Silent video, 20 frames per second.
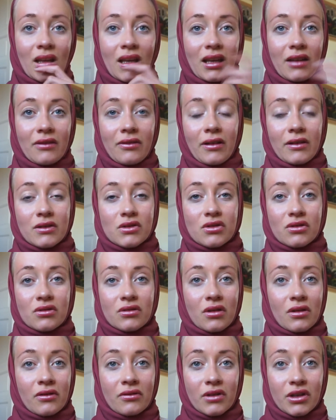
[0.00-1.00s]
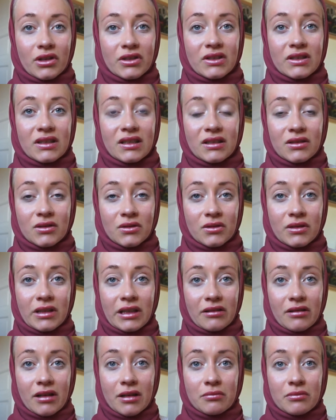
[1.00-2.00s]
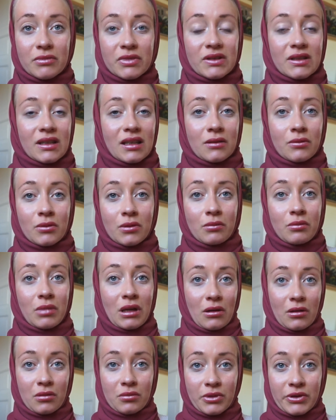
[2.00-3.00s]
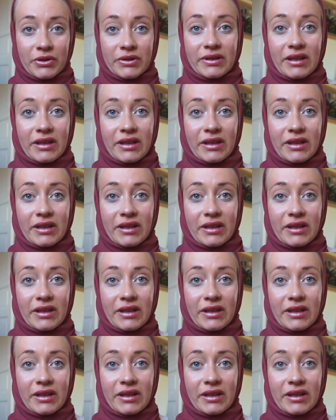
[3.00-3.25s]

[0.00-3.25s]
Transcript: if I should convert it into dirhams, it would be almost